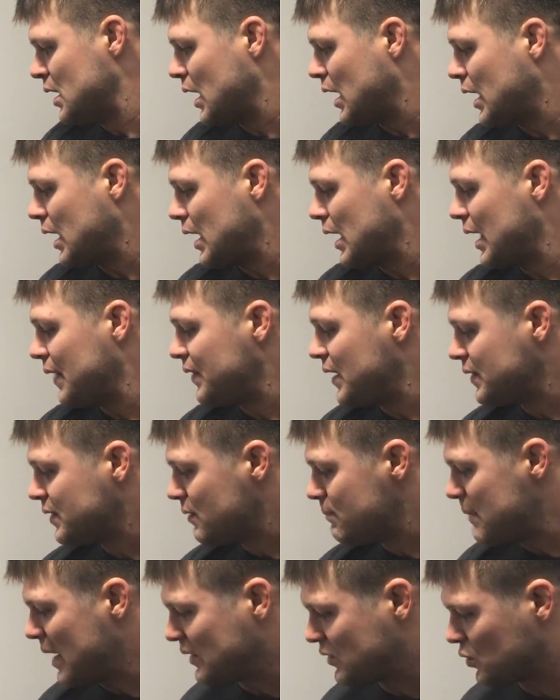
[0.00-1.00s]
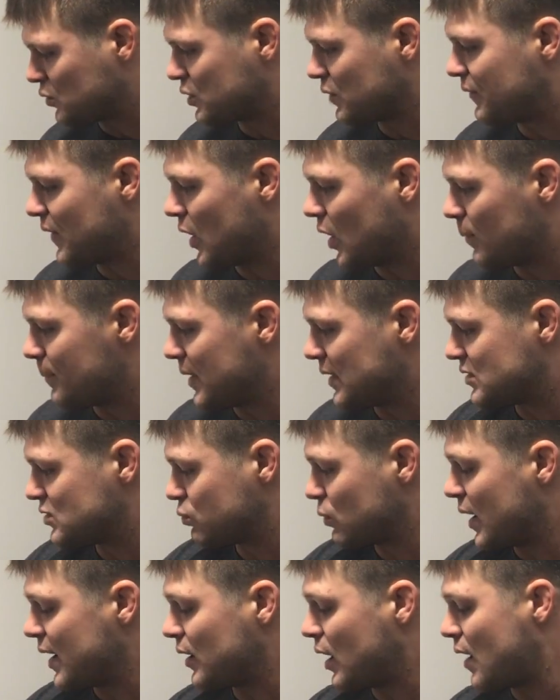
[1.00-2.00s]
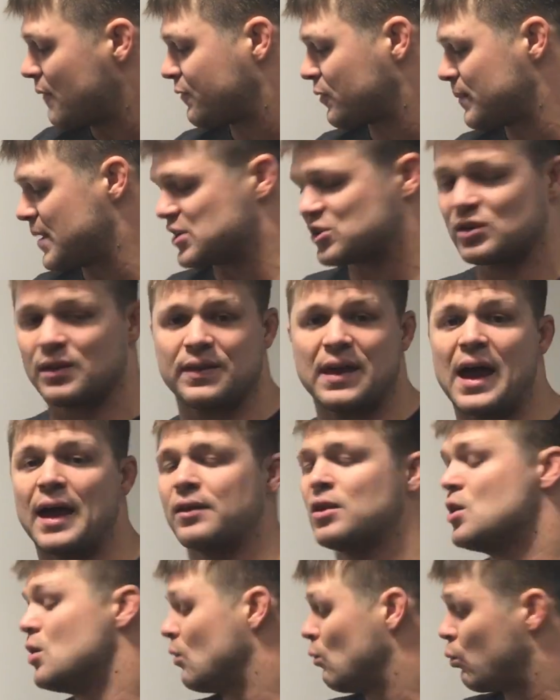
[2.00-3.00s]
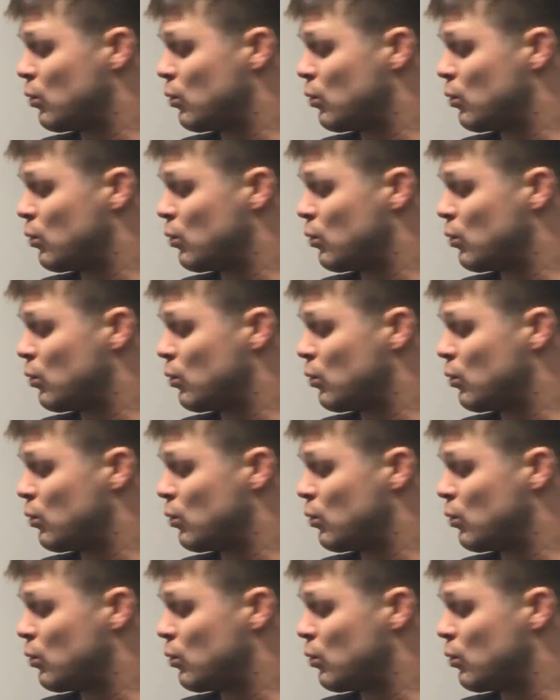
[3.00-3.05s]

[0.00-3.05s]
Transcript: And then the mental developments, right? Affirmation of that.